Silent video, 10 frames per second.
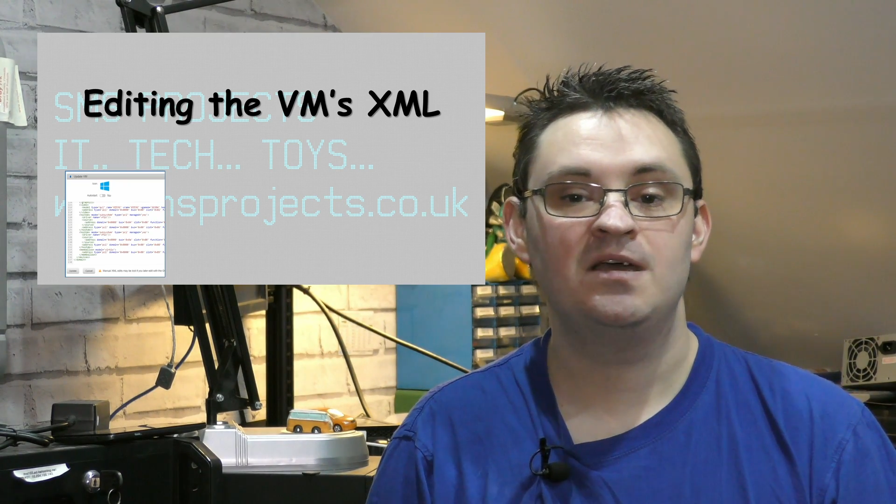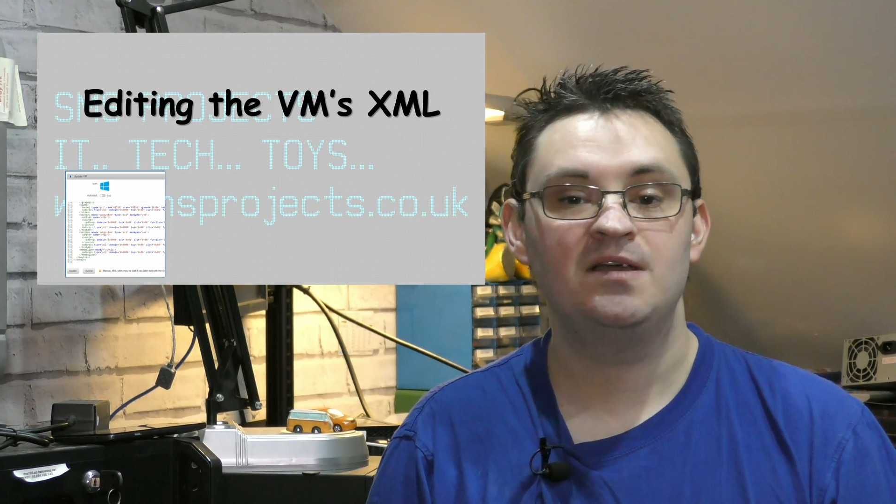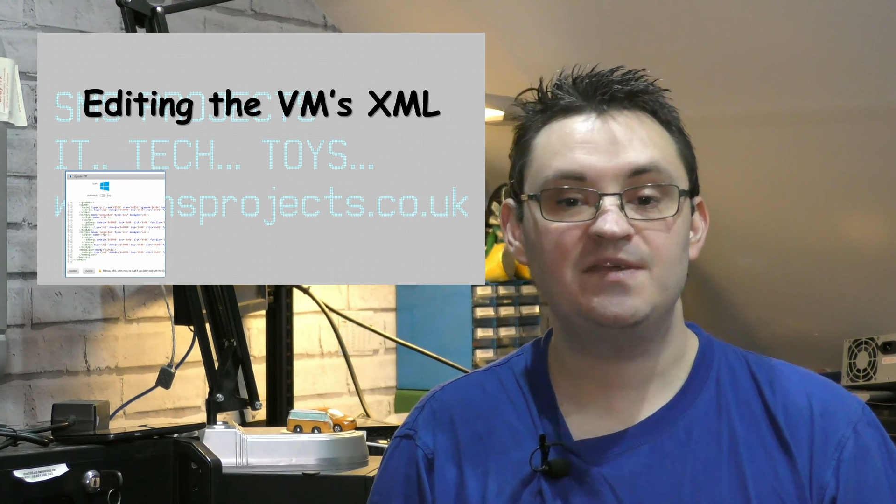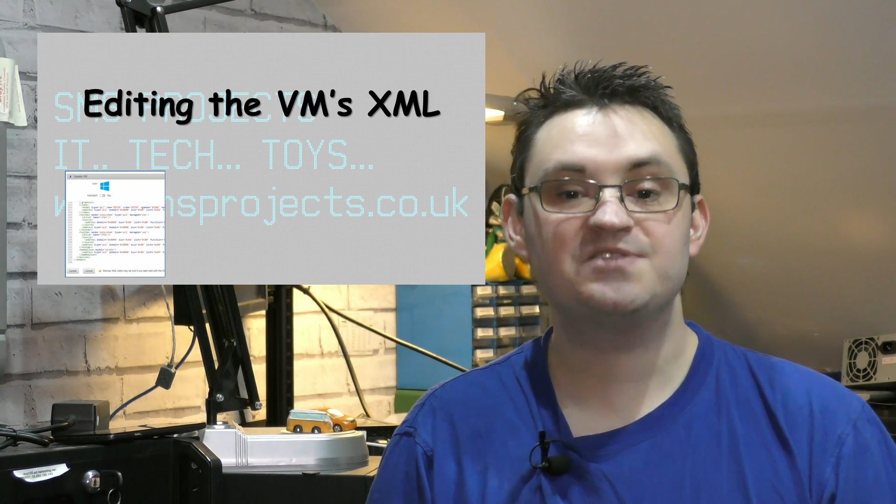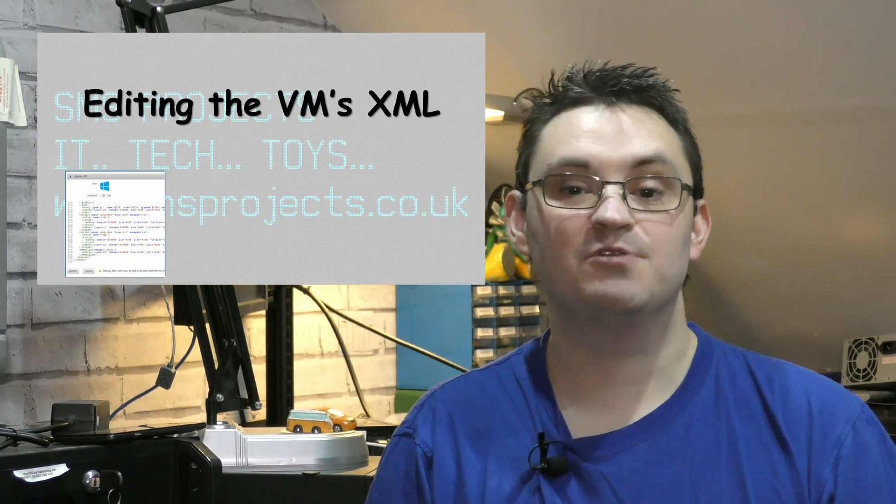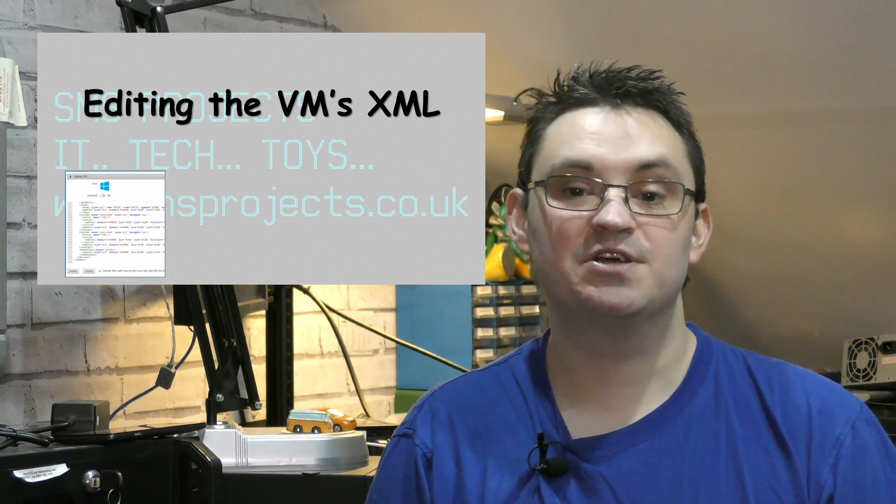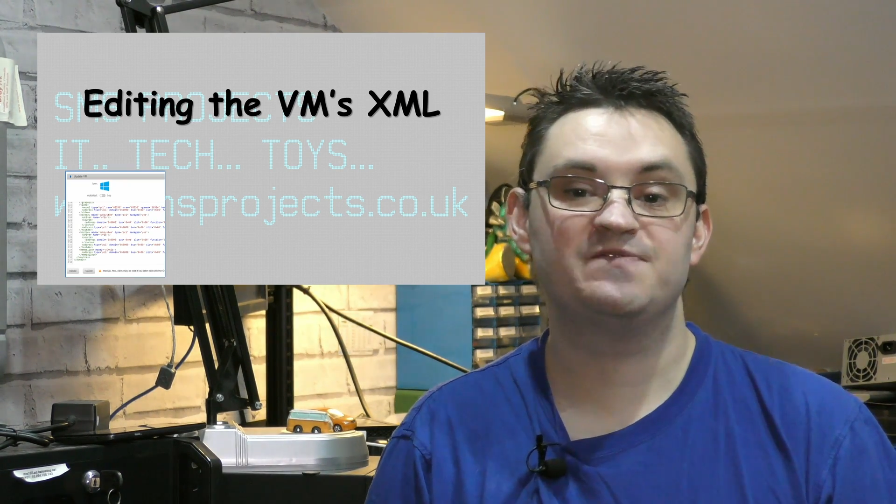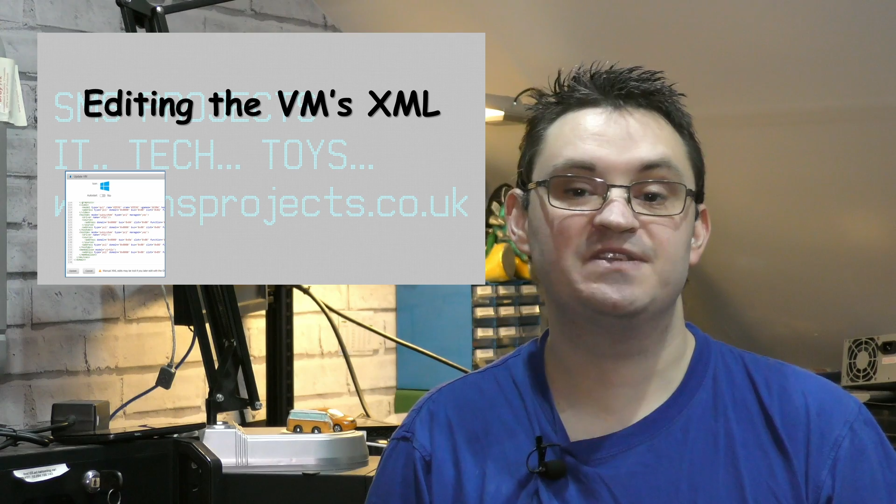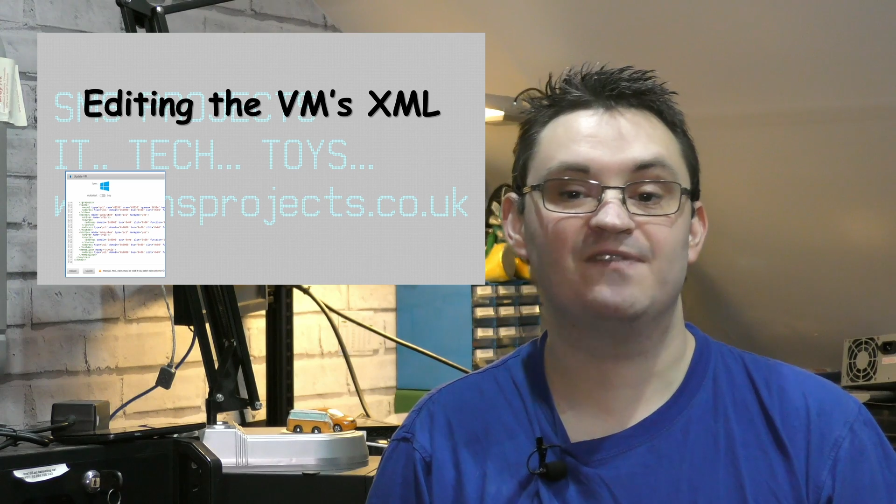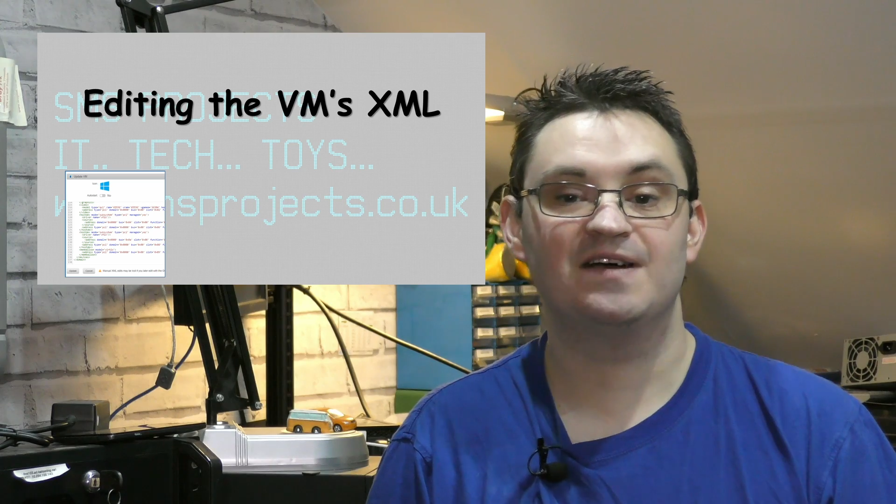This works
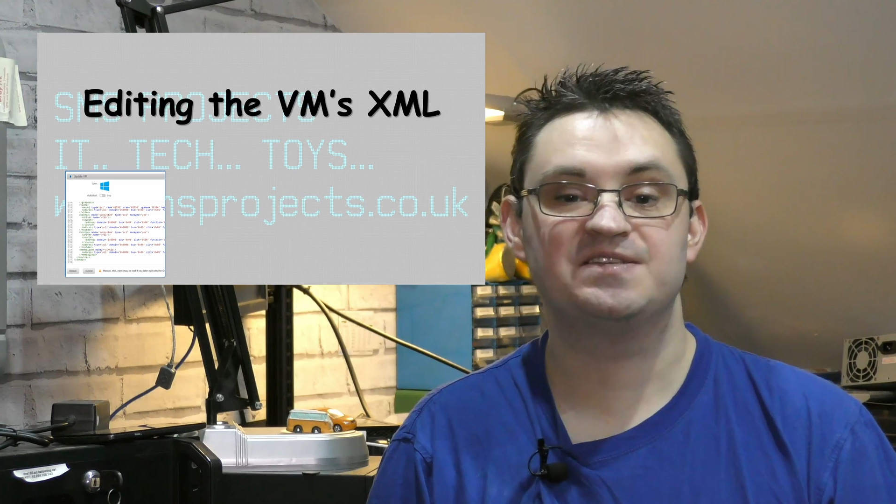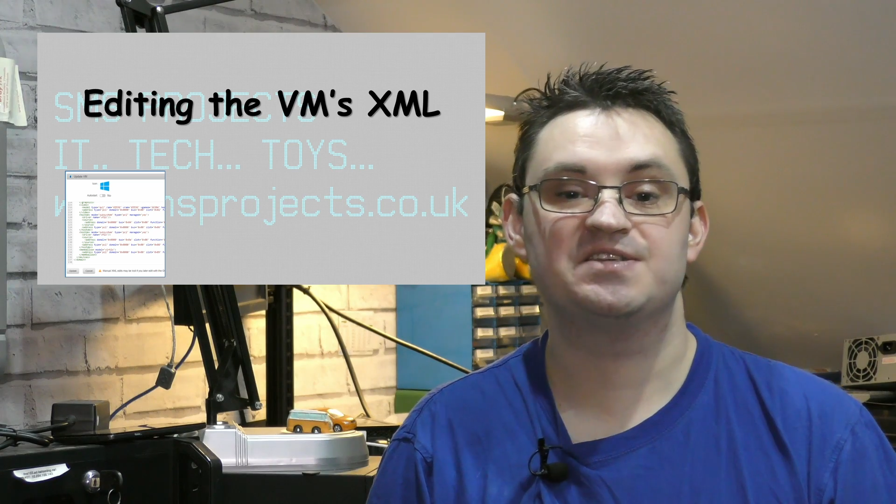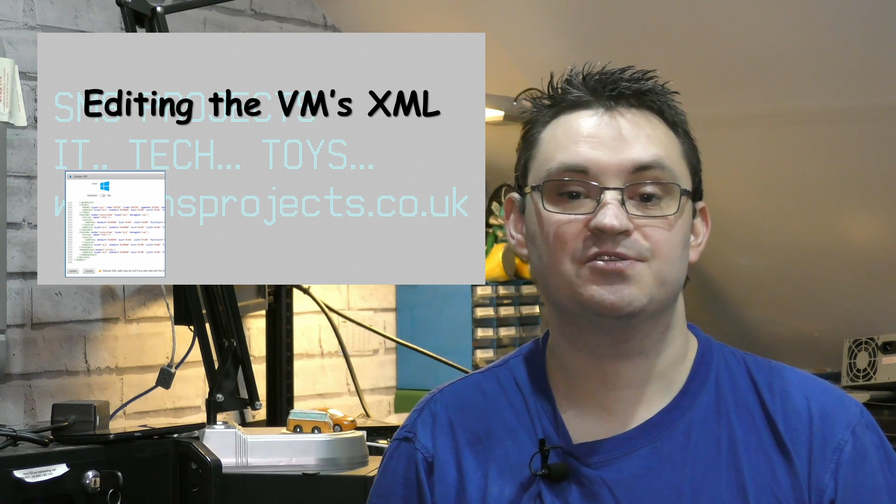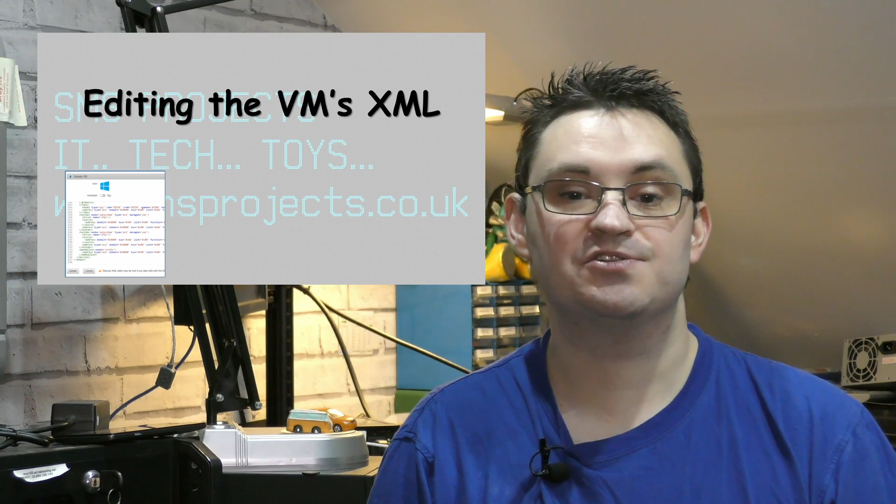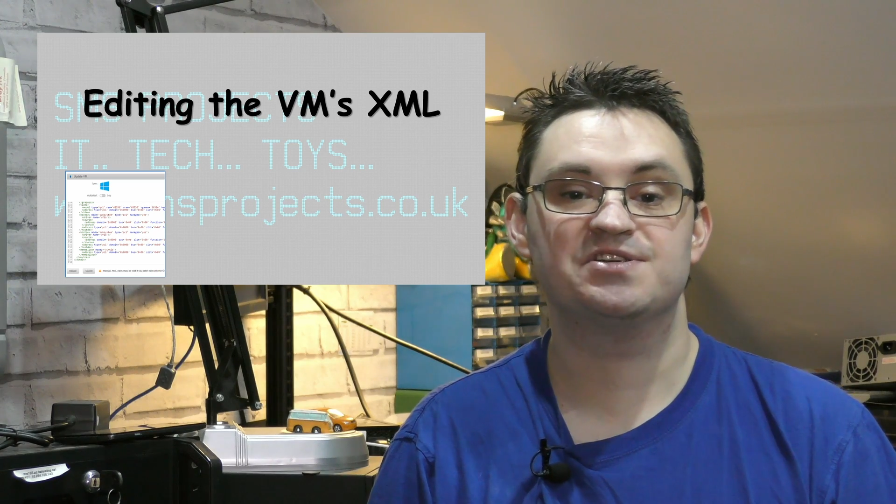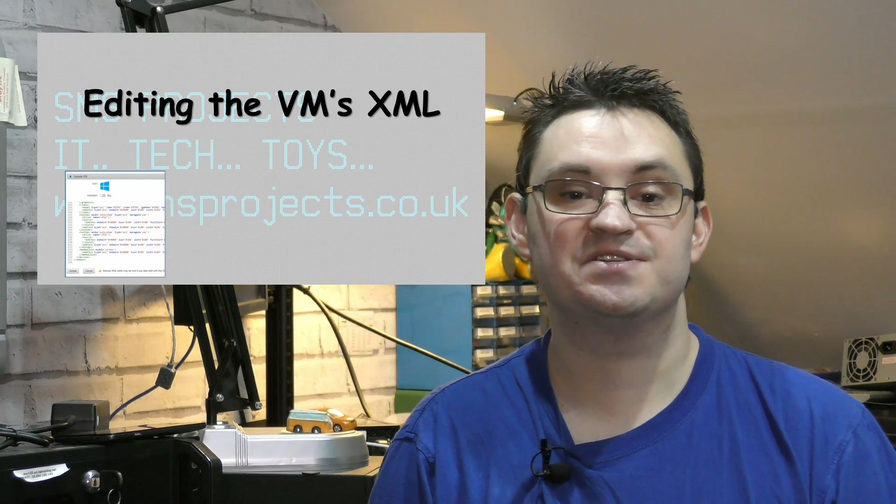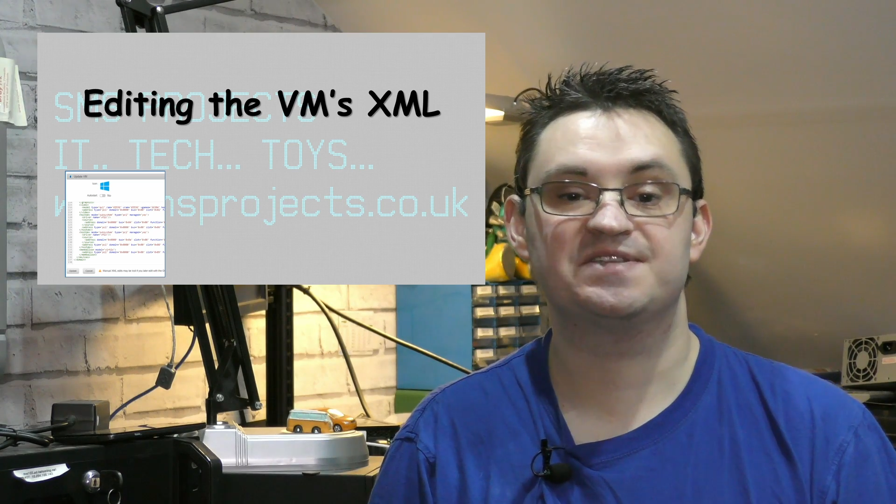for devices such as